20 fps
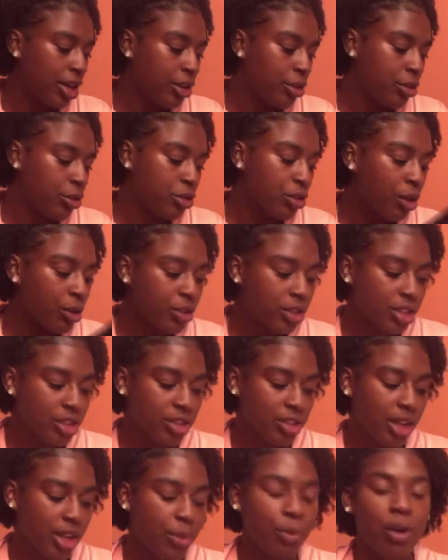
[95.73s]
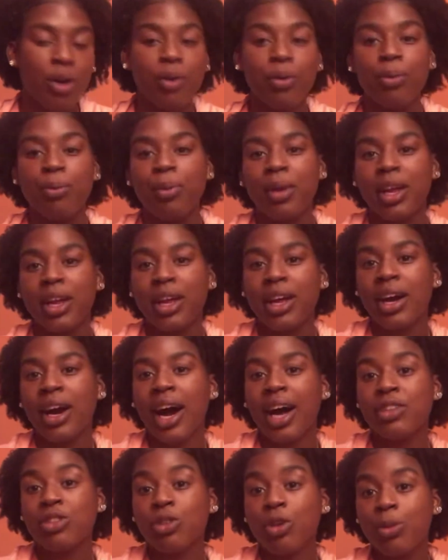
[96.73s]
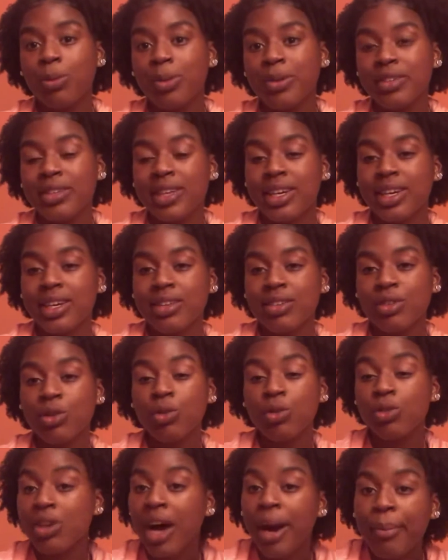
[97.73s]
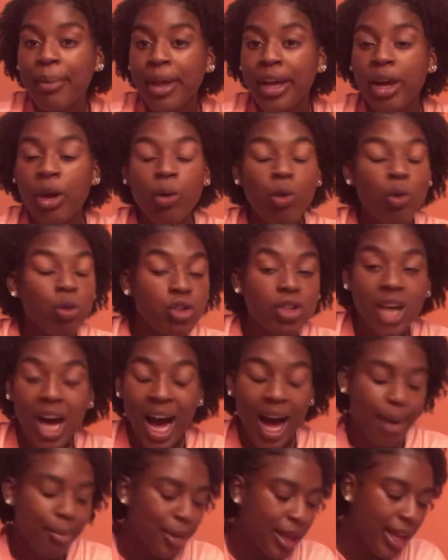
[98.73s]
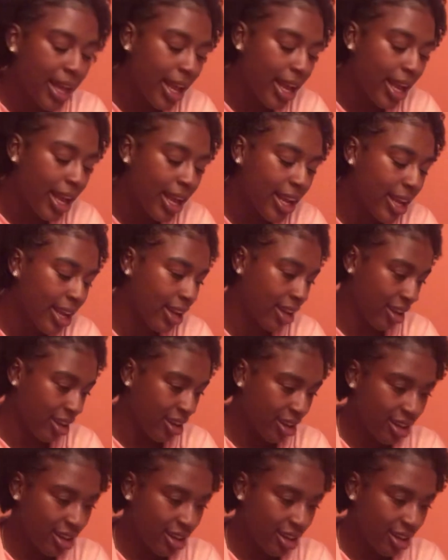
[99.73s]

Who's going to the slut walk with me? October 6th. Who's coming? Who's coming?